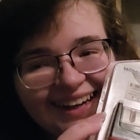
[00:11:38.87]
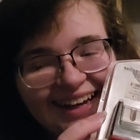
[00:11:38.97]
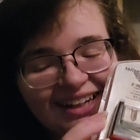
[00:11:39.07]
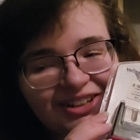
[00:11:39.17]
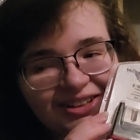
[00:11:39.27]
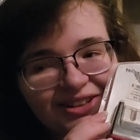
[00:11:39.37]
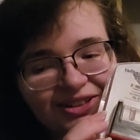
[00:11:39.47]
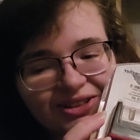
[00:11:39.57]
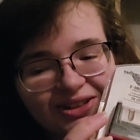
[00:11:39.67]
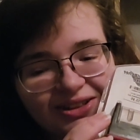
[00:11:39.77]
I
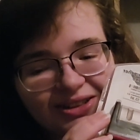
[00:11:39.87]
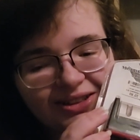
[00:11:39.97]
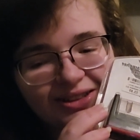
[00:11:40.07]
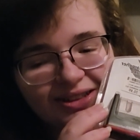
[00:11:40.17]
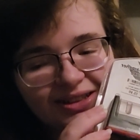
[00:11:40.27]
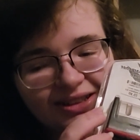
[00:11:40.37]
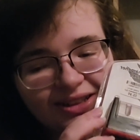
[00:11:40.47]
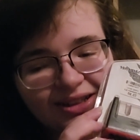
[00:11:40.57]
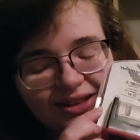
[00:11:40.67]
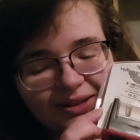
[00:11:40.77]
just cooked
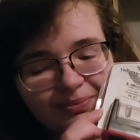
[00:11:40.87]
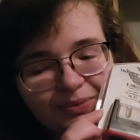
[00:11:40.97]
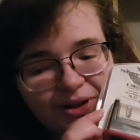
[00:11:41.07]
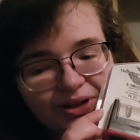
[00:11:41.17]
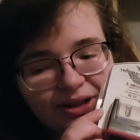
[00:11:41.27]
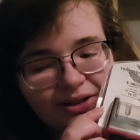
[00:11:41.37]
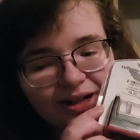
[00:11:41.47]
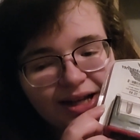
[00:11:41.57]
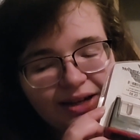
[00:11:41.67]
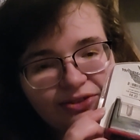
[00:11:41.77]
earlier
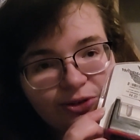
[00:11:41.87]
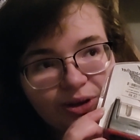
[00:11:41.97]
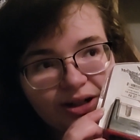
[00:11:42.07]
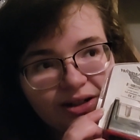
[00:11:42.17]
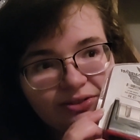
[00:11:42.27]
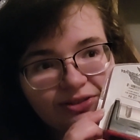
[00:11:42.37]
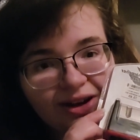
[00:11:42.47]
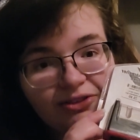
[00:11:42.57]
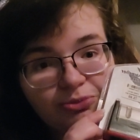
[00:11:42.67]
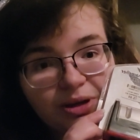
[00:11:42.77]
today for
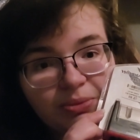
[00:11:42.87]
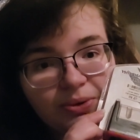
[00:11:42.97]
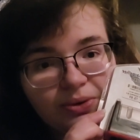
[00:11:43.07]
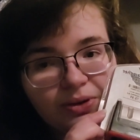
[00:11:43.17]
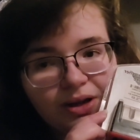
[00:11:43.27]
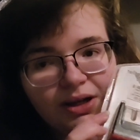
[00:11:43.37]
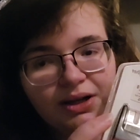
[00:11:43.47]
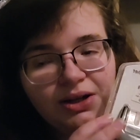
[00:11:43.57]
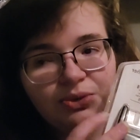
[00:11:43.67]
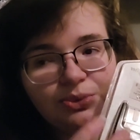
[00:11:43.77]
5 people,
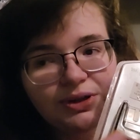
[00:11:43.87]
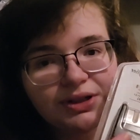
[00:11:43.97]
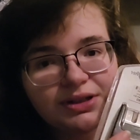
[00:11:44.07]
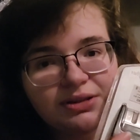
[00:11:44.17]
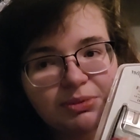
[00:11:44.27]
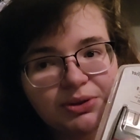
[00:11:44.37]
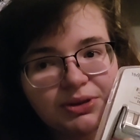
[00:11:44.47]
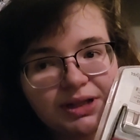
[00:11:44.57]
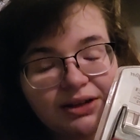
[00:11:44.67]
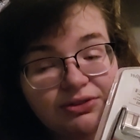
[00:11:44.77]
which is the
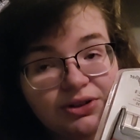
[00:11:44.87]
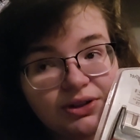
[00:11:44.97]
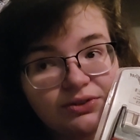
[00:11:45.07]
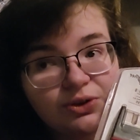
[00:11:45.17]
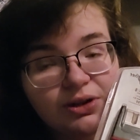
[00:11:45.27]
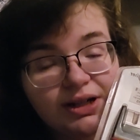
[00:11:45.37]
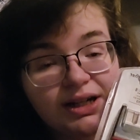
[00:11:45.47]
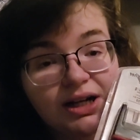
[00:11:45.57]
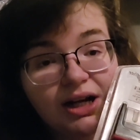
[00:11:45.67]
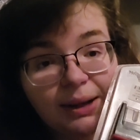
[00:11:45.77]
most I've cooked for in a
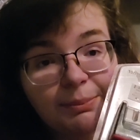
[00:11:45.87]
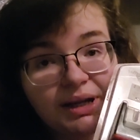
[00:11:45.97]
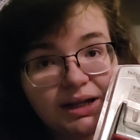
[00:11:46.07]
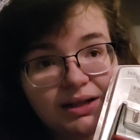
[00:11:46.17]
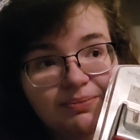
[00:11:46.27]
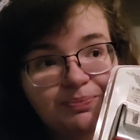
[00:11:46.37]
hot minute.